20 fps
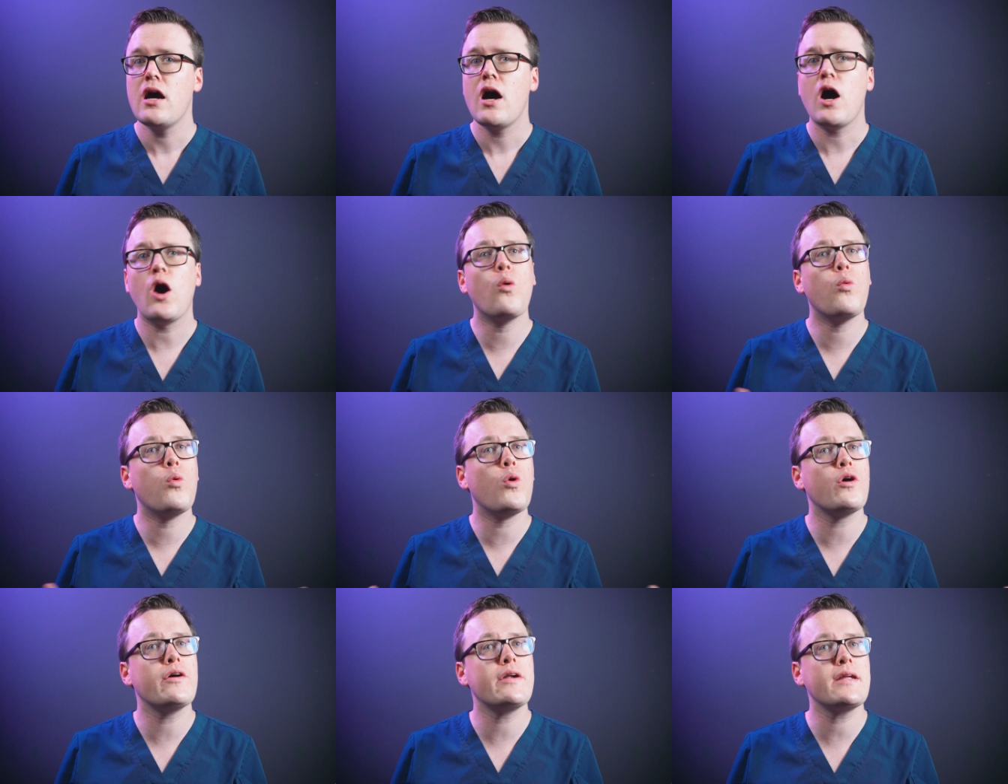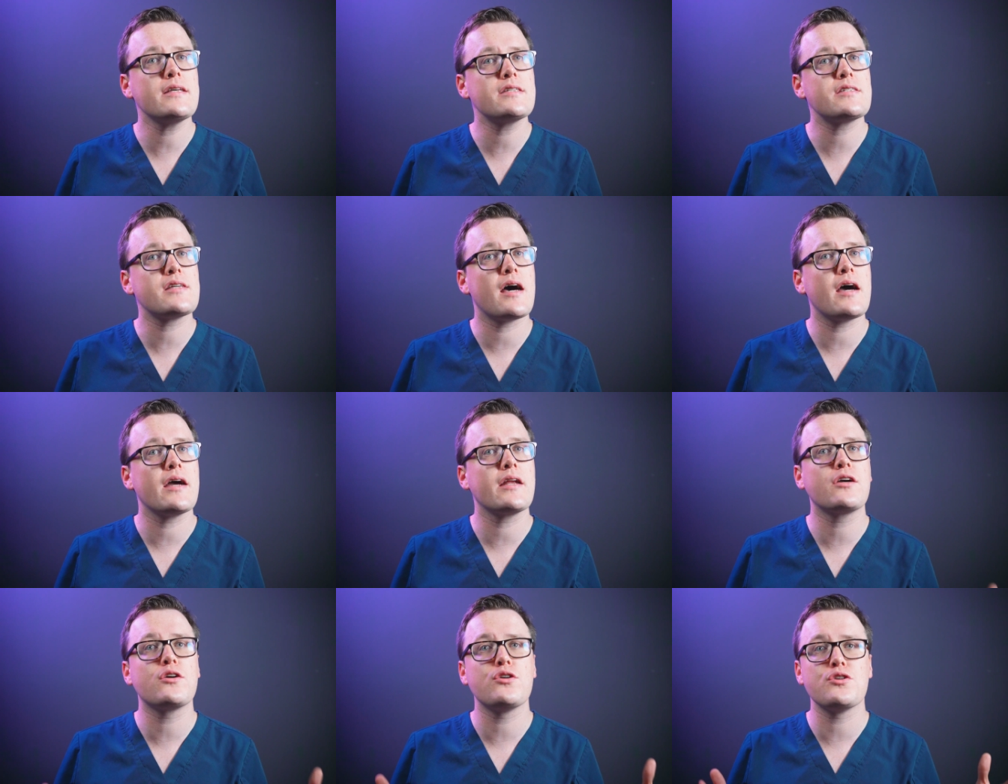a warning
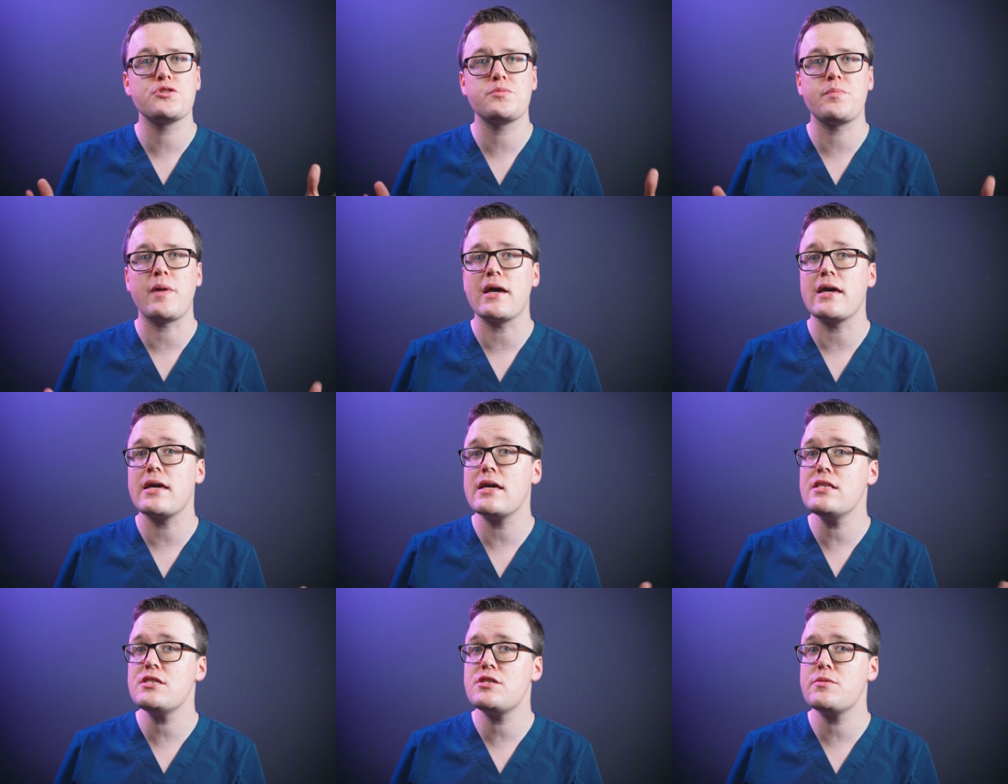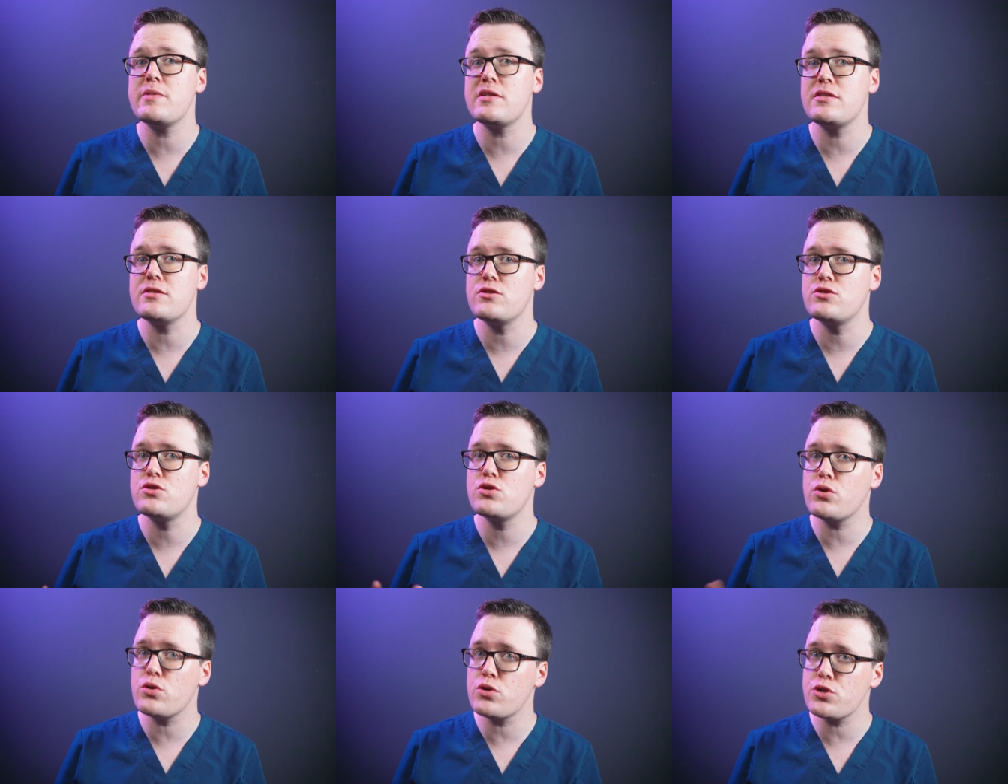sign caused by
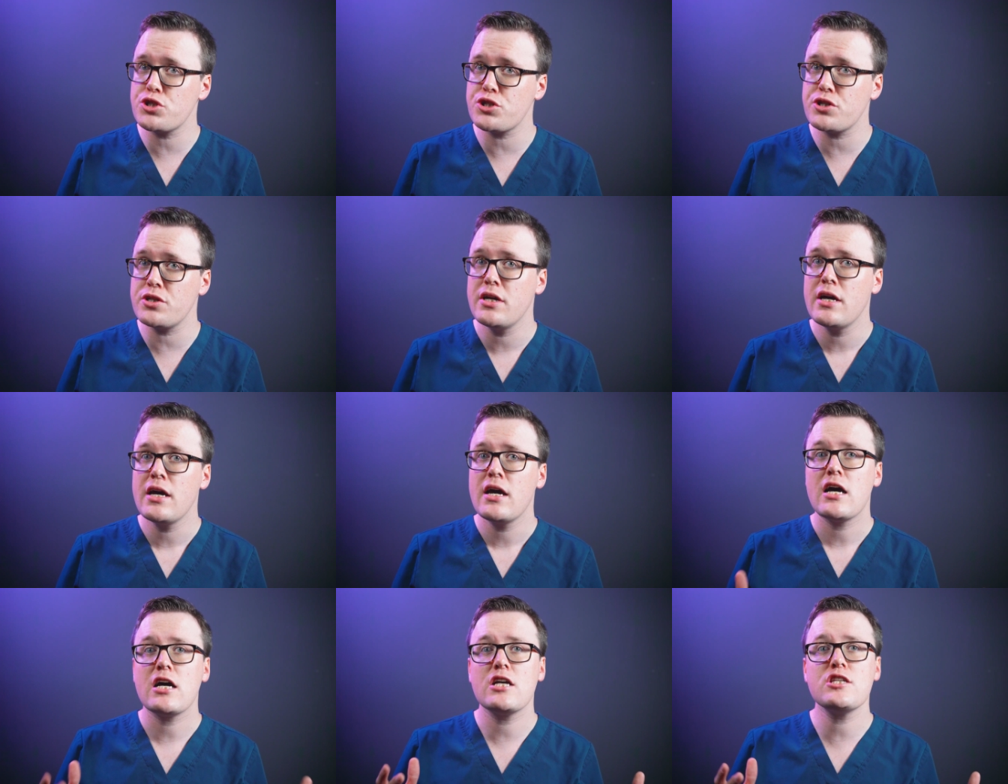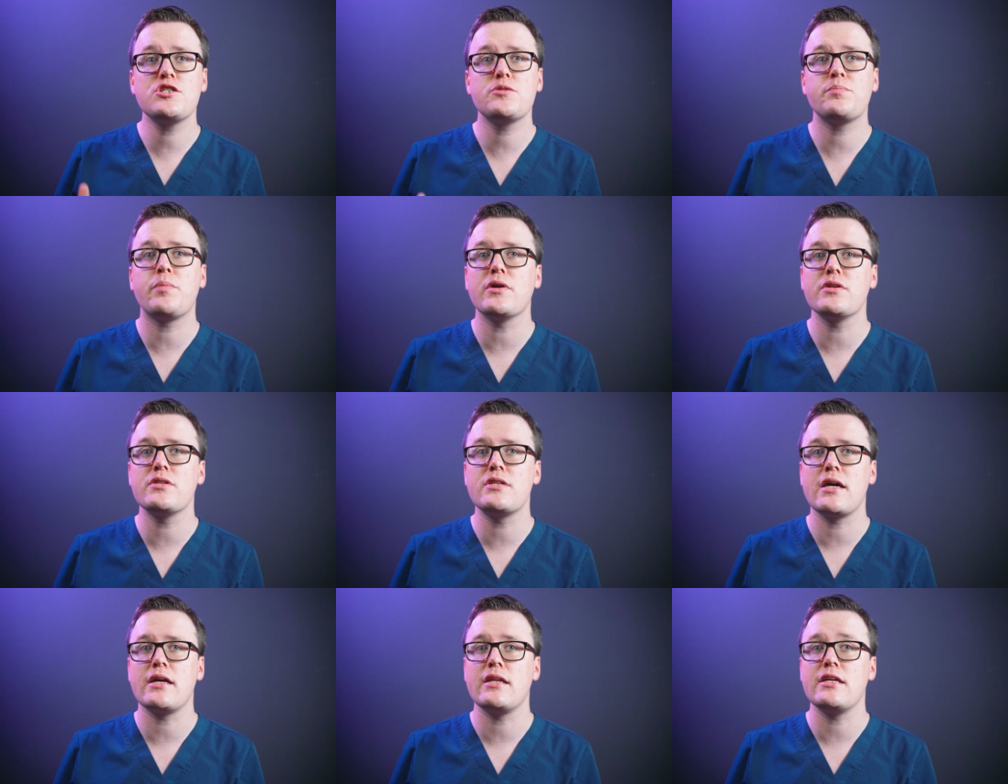intermittent torsion and
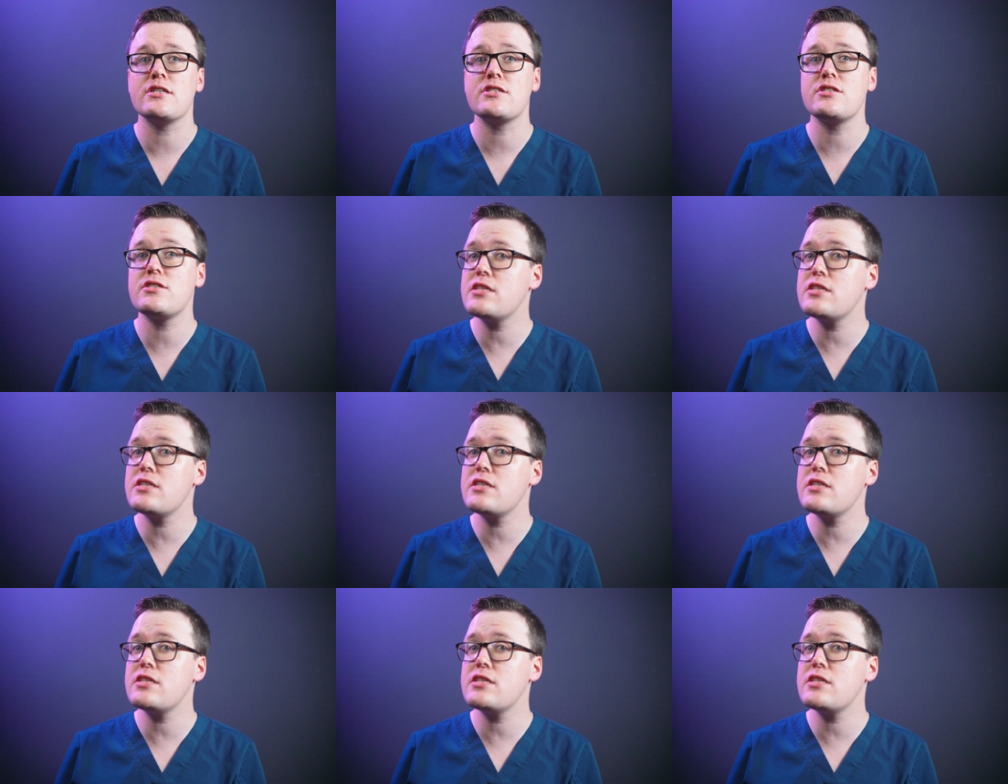spontaneous